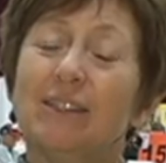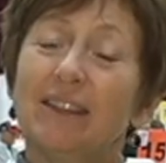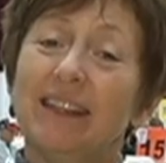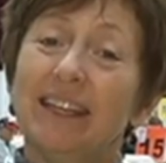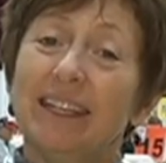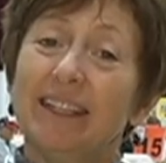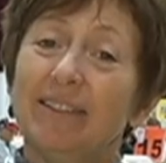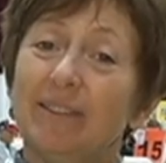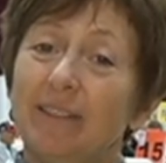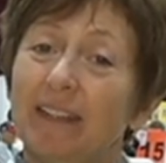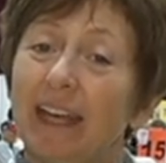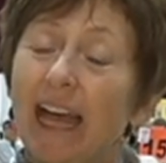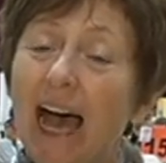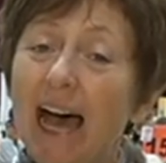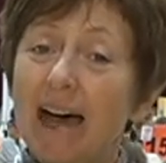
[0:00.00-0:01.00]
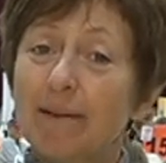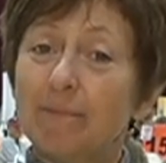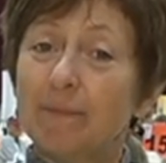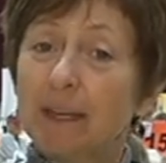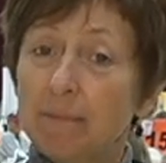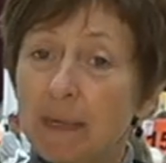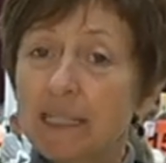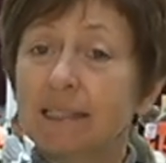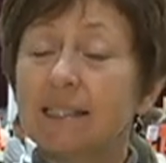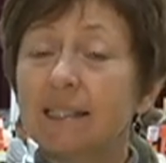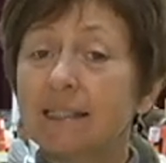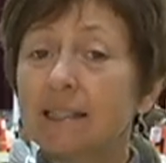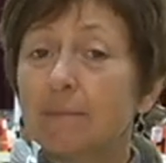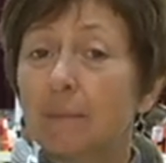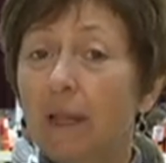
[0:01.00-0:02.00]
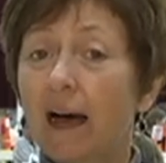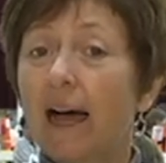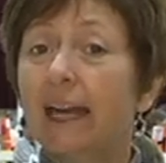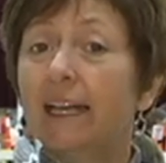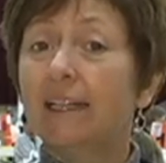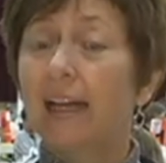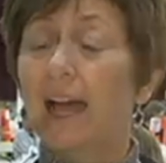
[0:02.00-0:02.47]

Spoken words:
The mist is applied,